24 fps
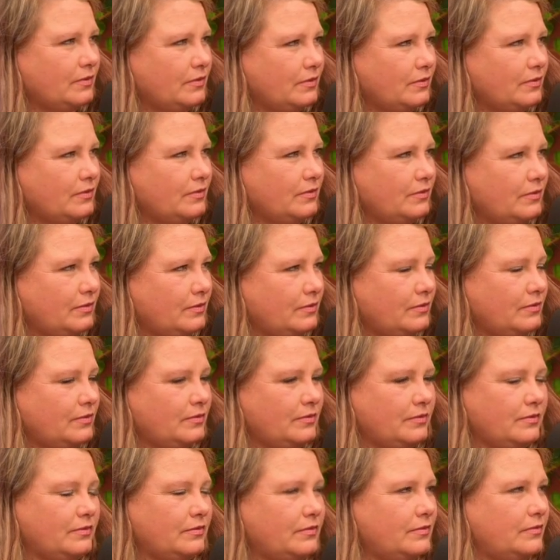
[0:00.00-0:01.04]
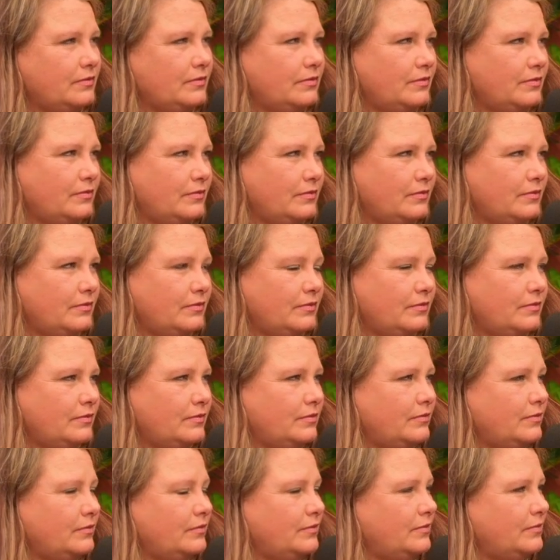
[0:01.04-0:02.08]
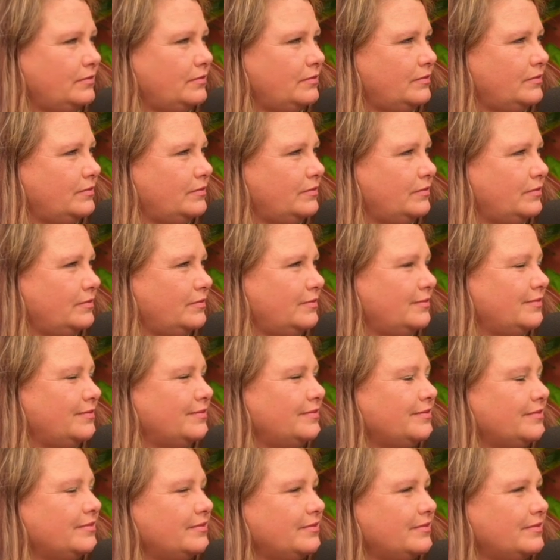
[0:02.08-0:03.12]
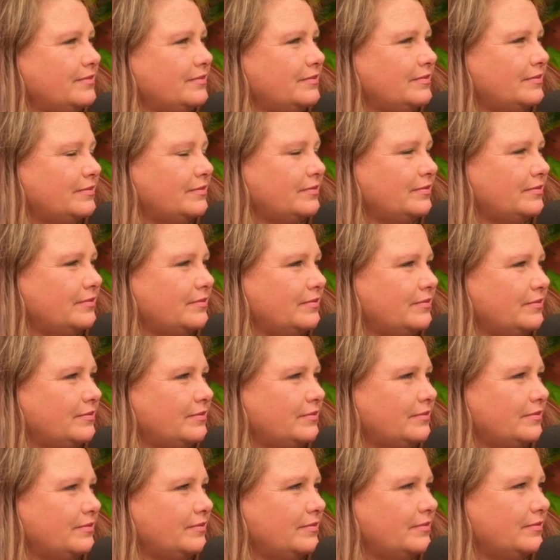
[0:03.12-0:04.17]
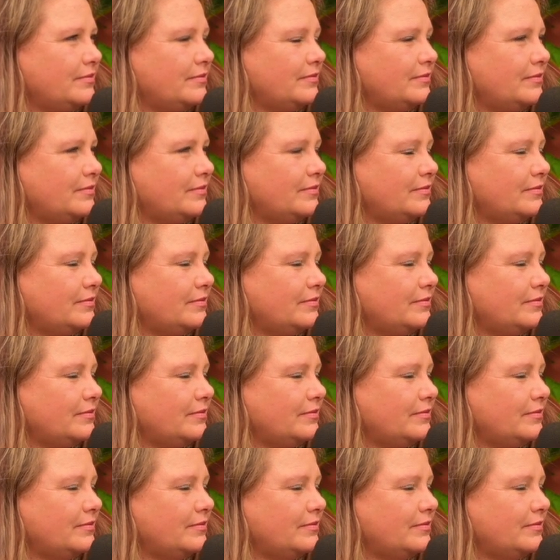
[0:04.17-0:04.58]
No words are spoken by the person on screen.